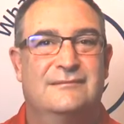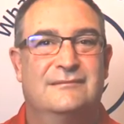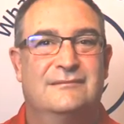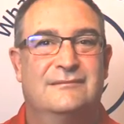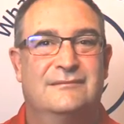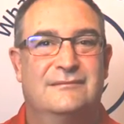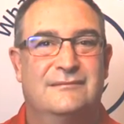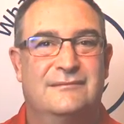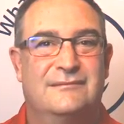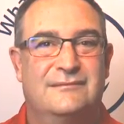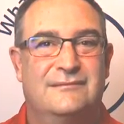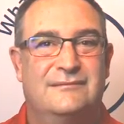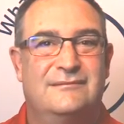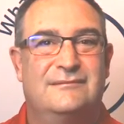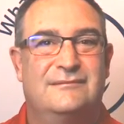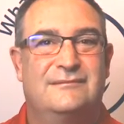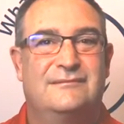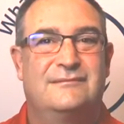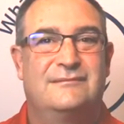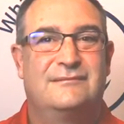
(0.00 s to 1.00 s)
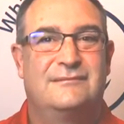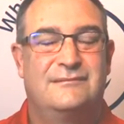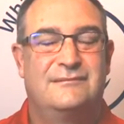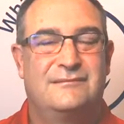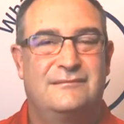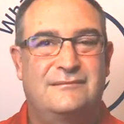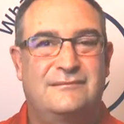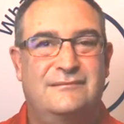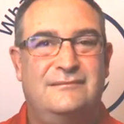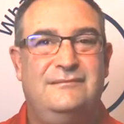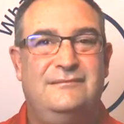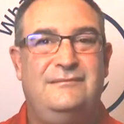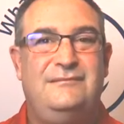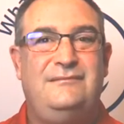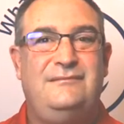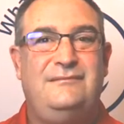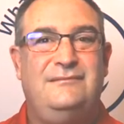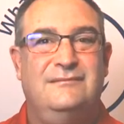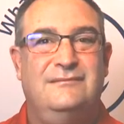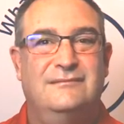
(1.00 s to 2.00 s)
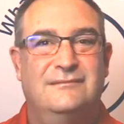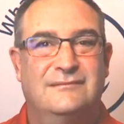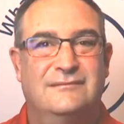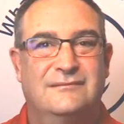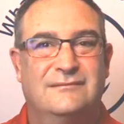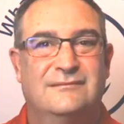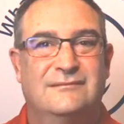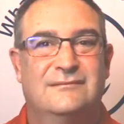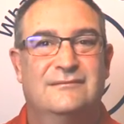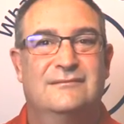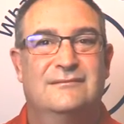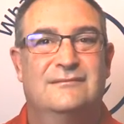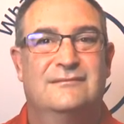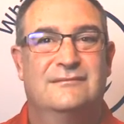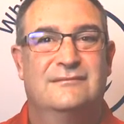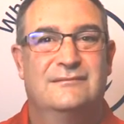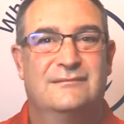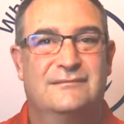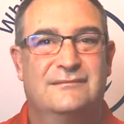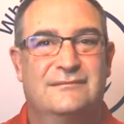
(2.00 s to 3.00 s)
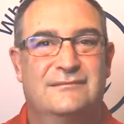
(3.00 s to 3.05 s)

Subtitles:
The person shown says nothing.